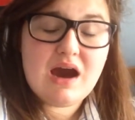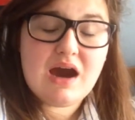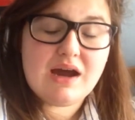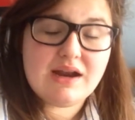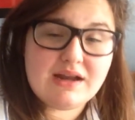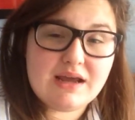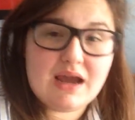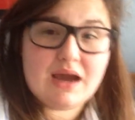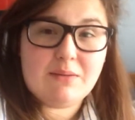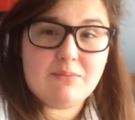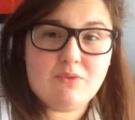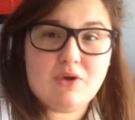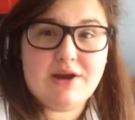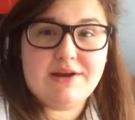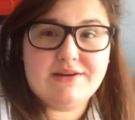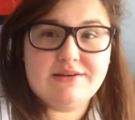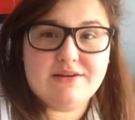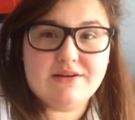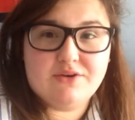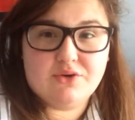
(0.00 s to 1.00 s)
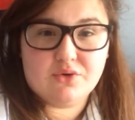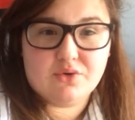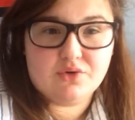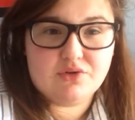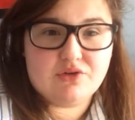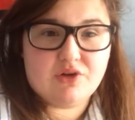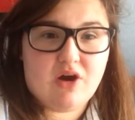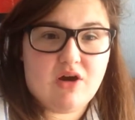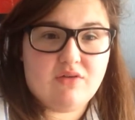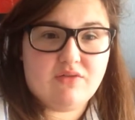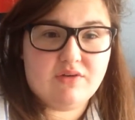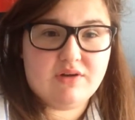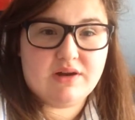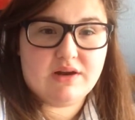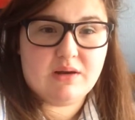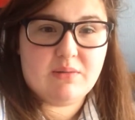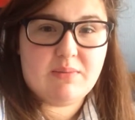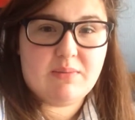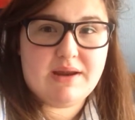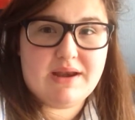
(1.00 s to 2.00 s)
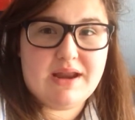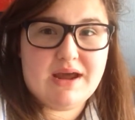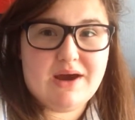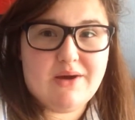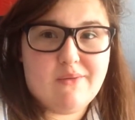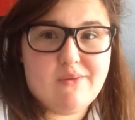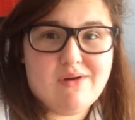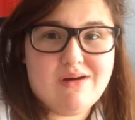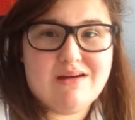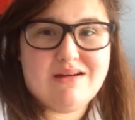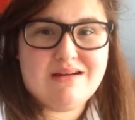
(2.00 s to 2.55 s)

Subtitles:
and I am ready to doze off a little bit now.